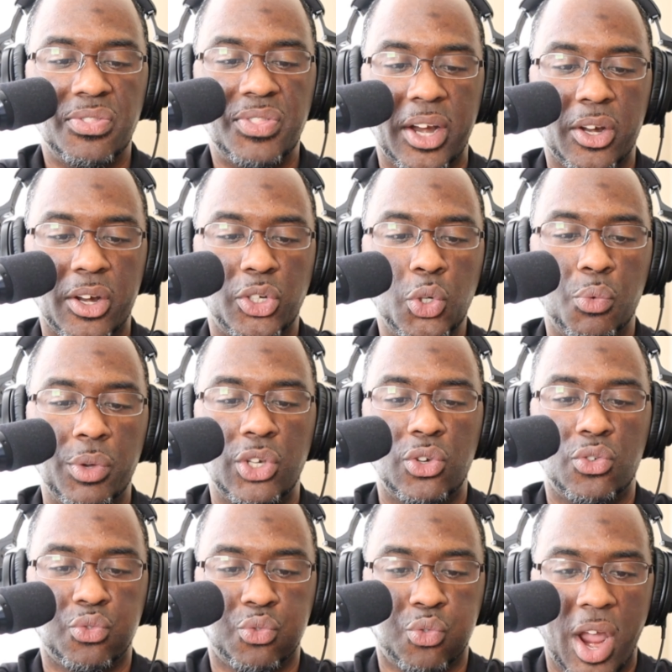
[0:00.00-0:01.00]
that are
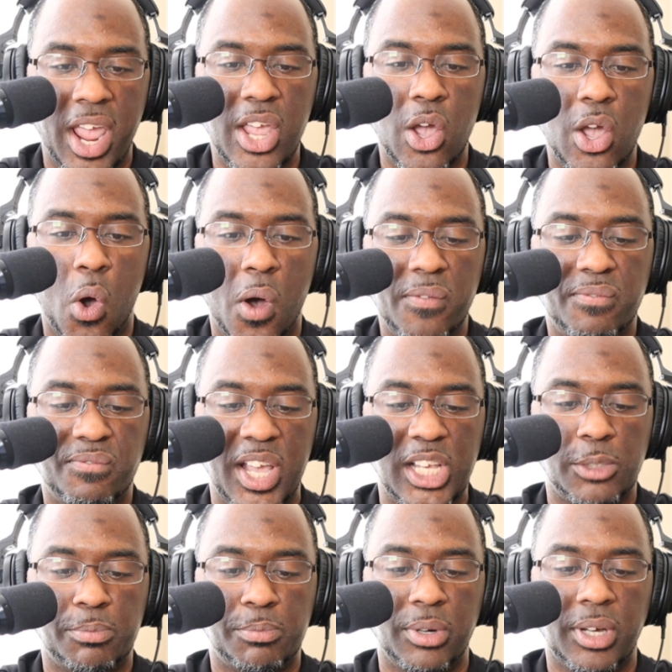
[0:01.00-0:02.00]
doing great on
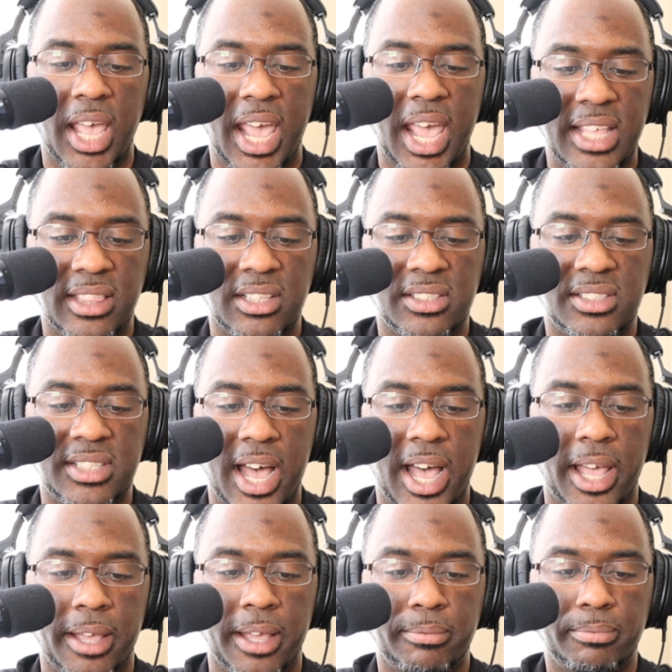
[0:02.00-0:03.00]
Facebook at the
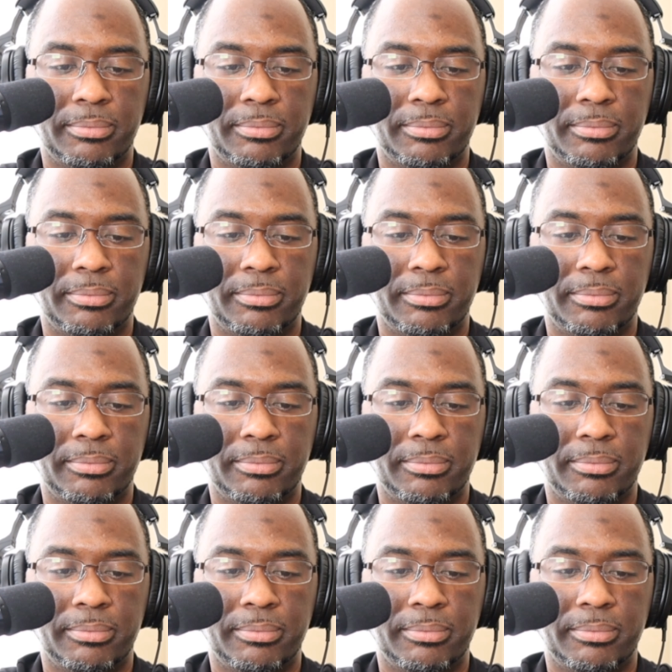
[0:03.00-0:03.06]
time.